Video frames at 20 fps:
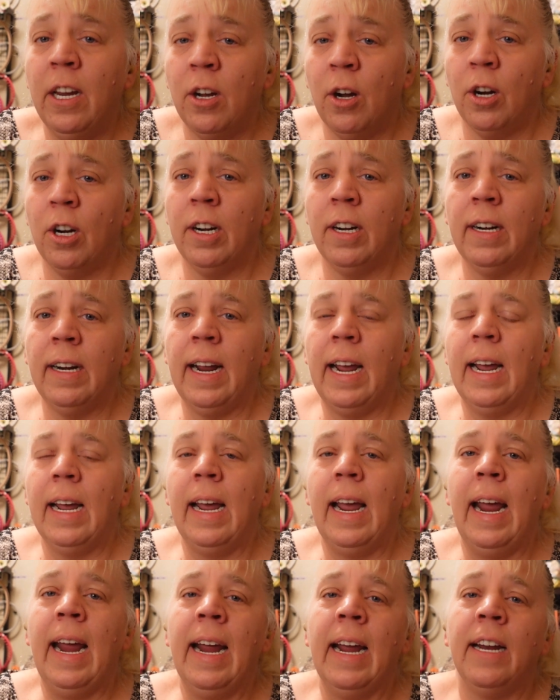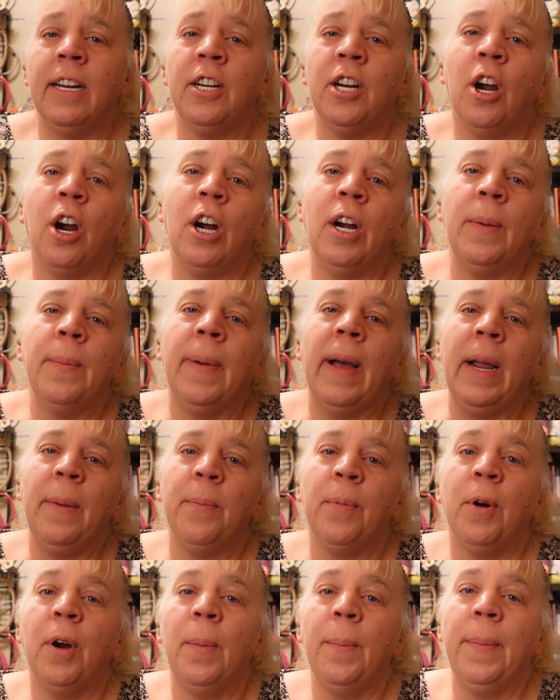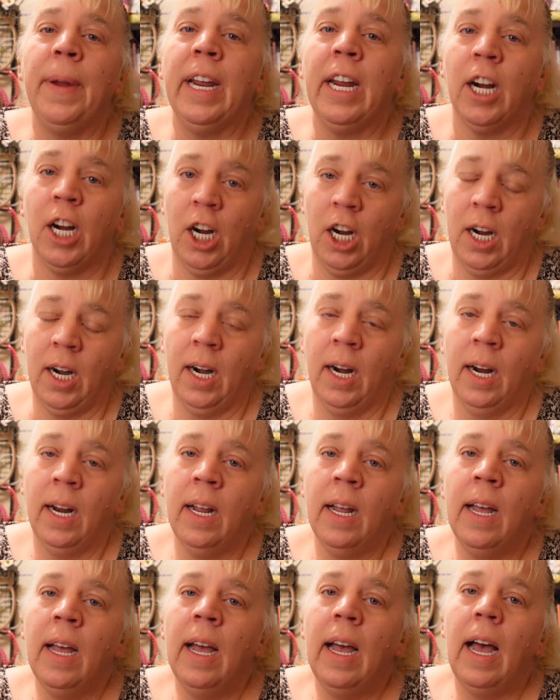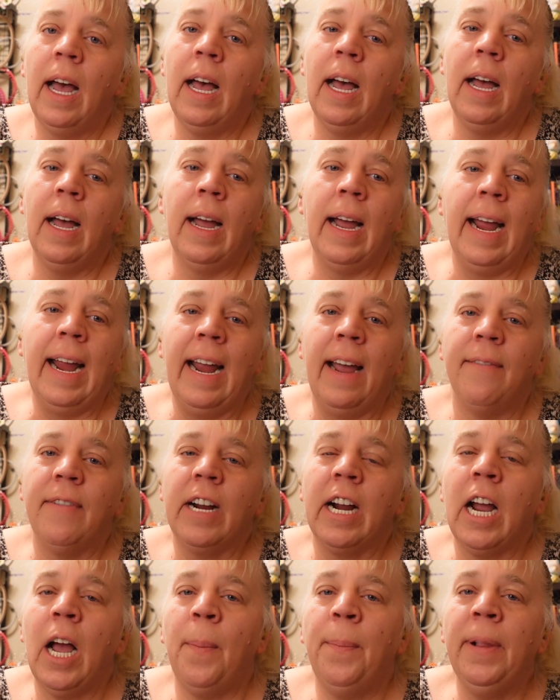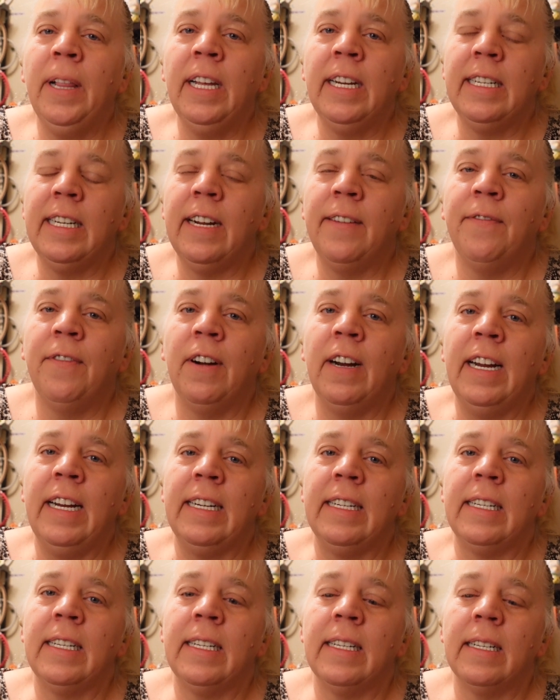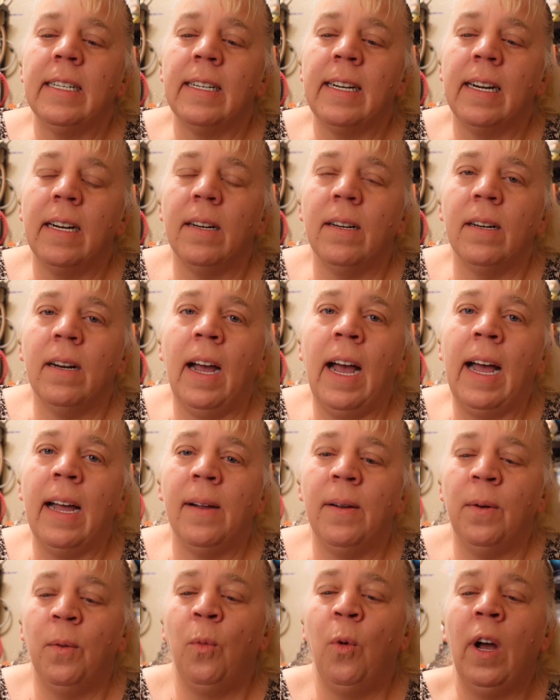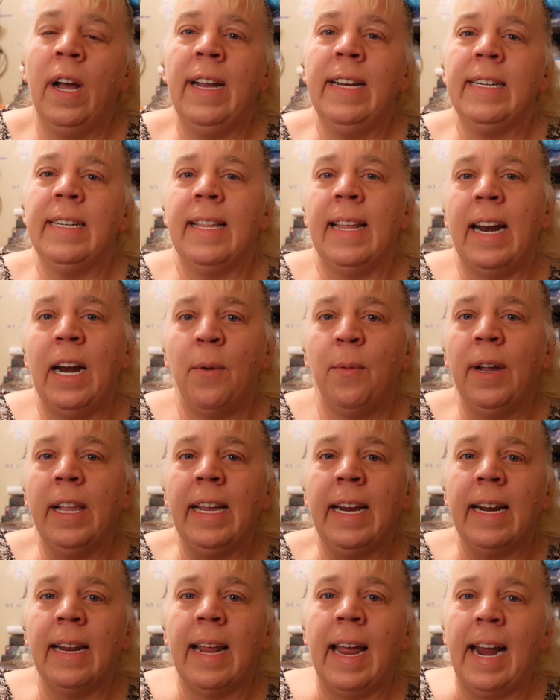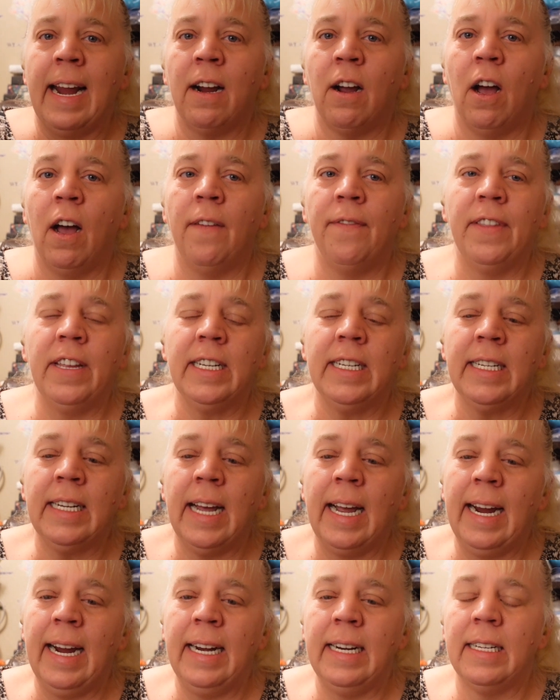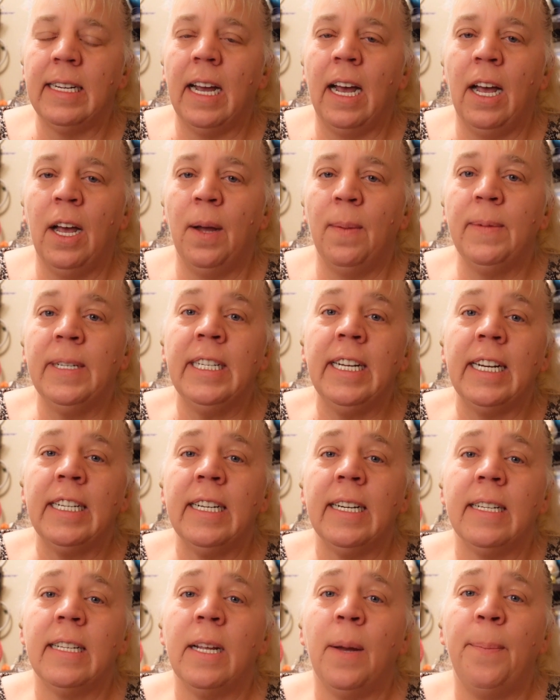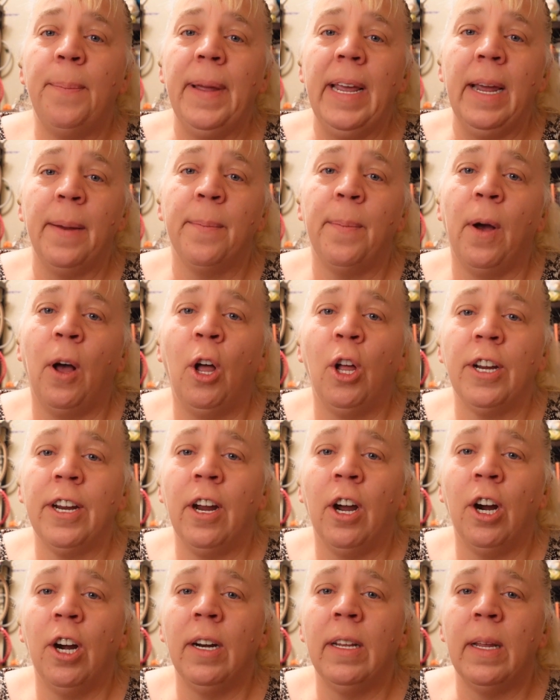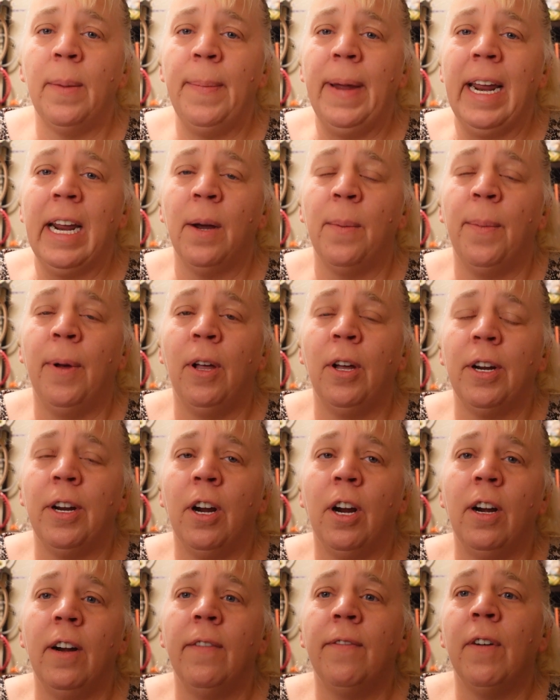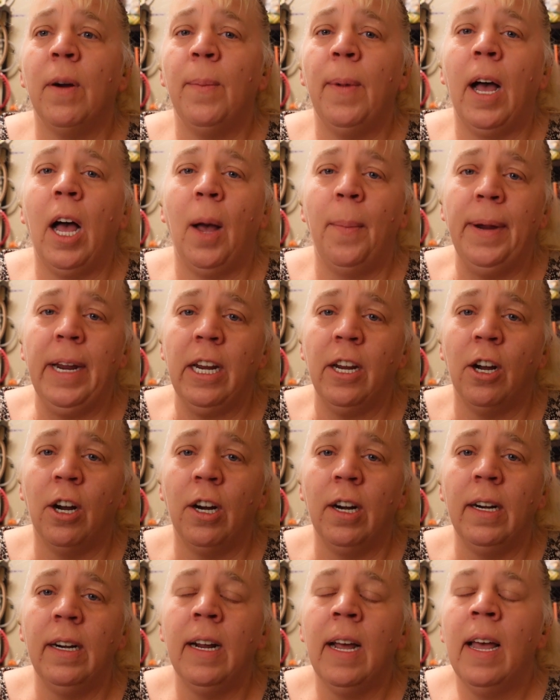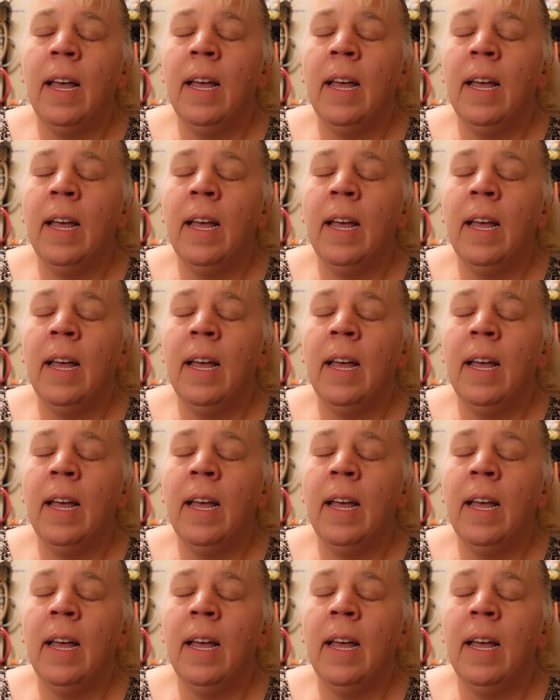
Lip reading: Yarn and Yarn by Premier. I have a couple of different ones that I really like off the site, such as the big ball yarn, the mega ball yarn from Hobbi Yarn.